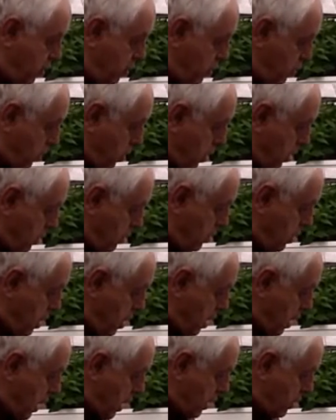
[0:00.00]
soils,
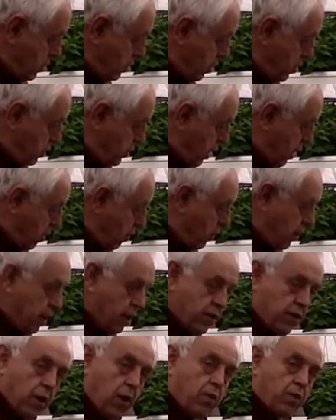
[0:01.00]
and so generally you
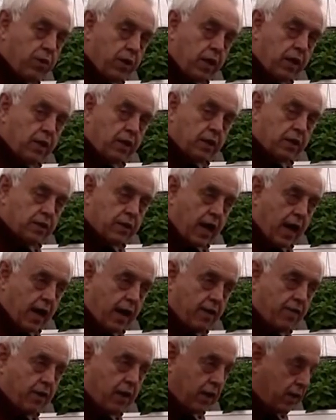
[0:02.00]
don't need this kind
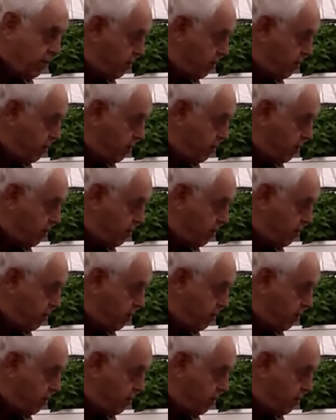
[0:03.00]
of a